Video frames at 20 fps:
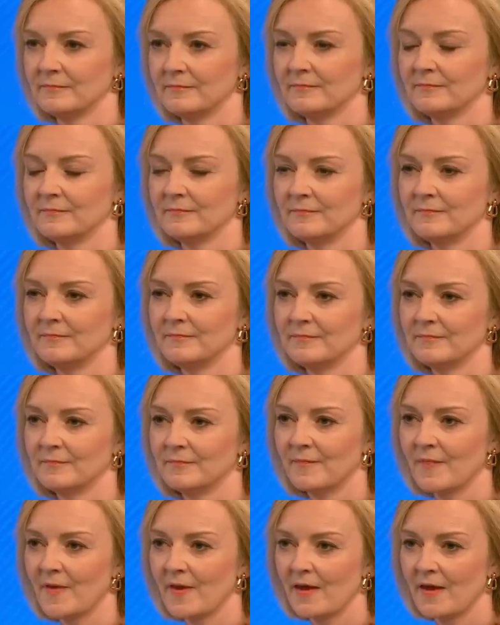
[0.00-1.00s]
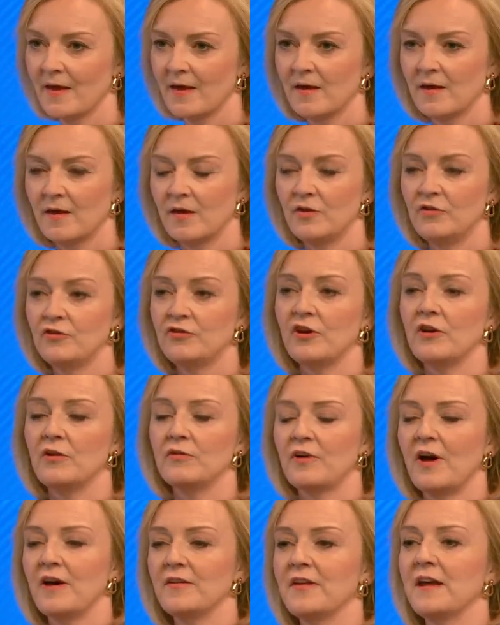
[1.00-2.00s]
home?
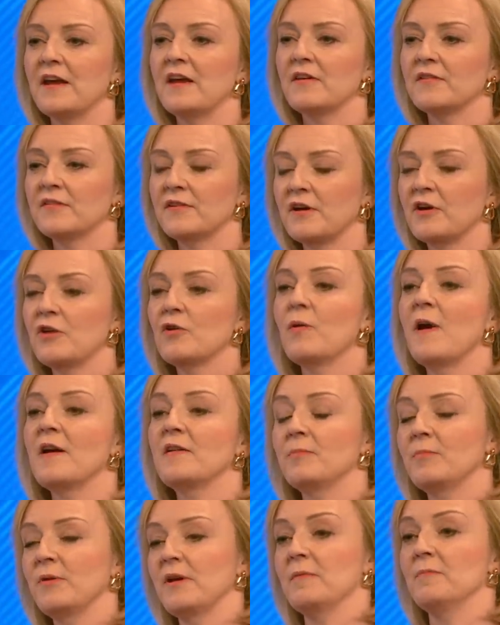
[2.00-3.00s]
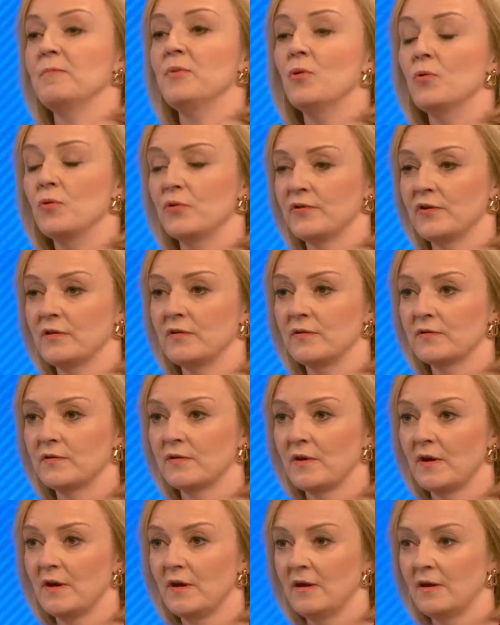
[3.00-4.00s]
Jude, I think it's incredibly
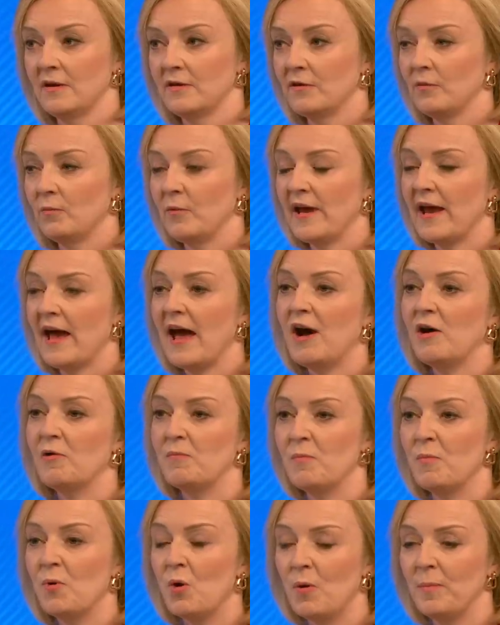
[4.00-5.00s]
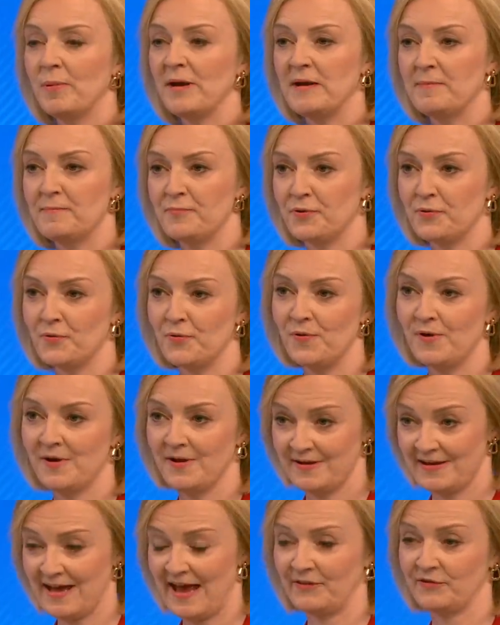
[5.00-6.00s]
important that we help more people
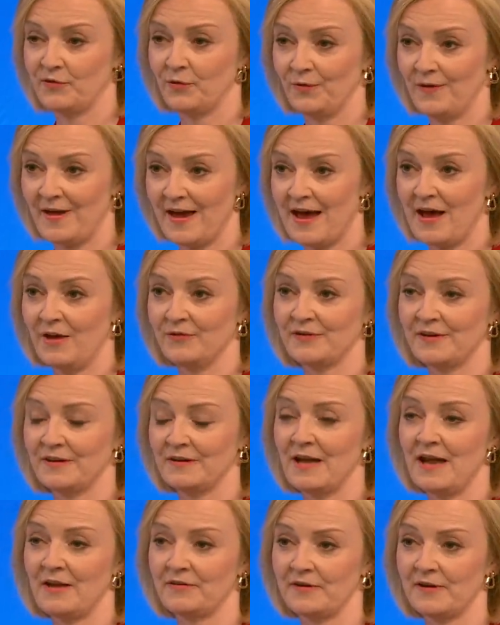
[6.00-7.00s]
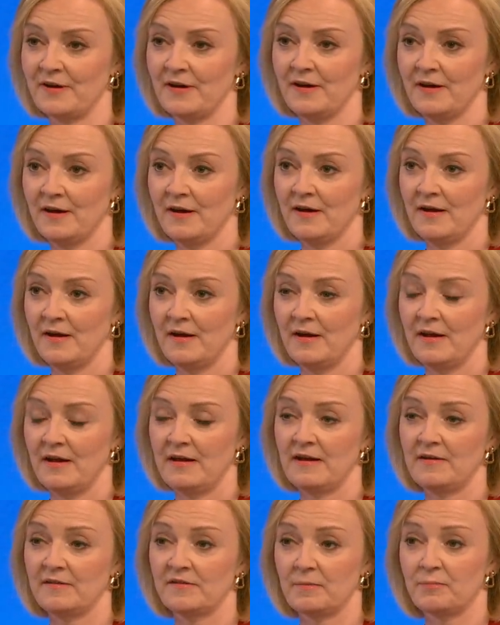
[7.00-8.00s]
get on the housing ladder.
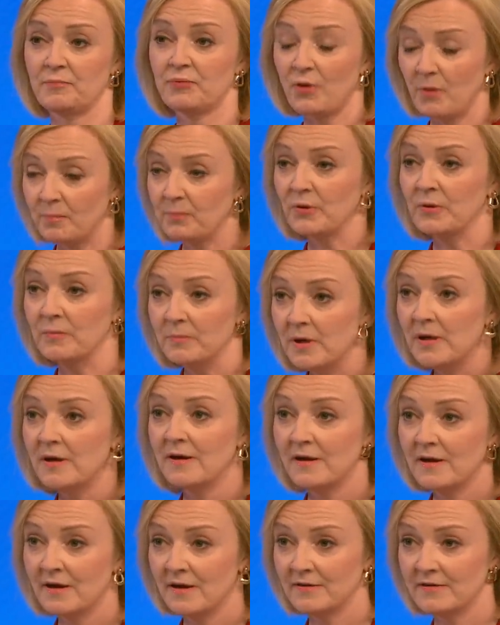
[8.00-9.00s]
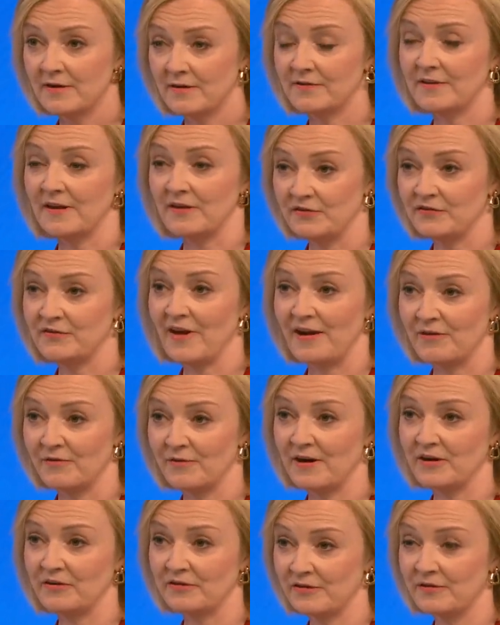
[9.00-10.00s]
It is a problem that this
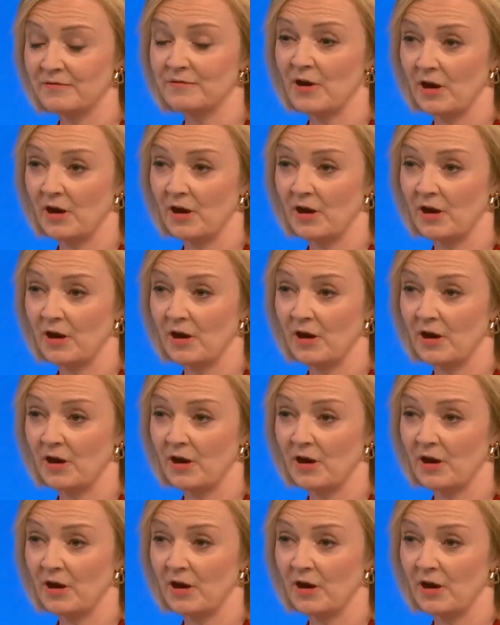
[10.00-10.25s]
generation of